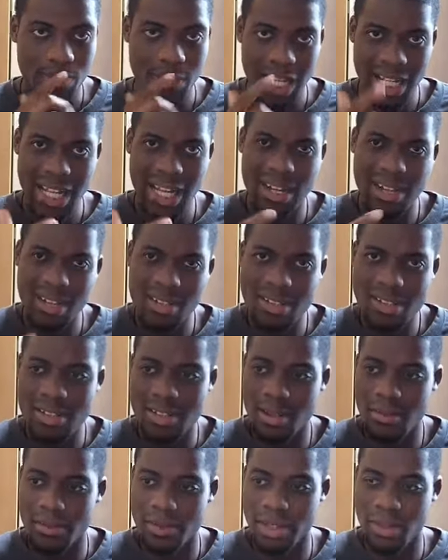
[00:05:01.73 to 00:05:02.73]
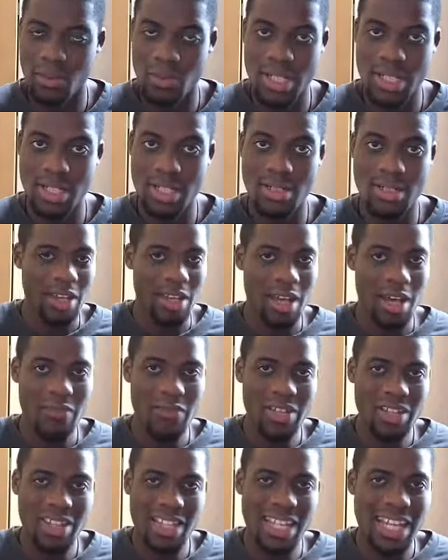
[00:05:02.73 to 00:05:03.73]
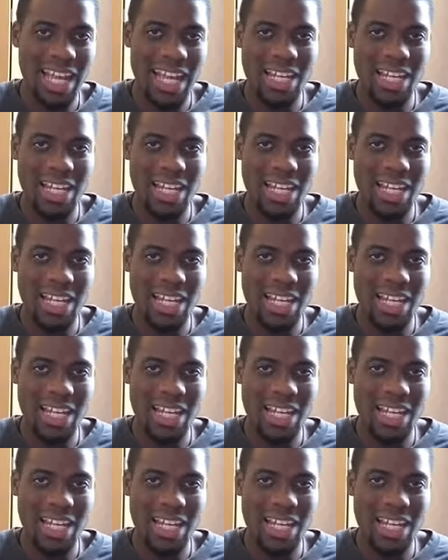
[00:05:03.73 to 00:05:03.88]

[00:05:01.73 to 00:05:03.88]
I learned something, which is everything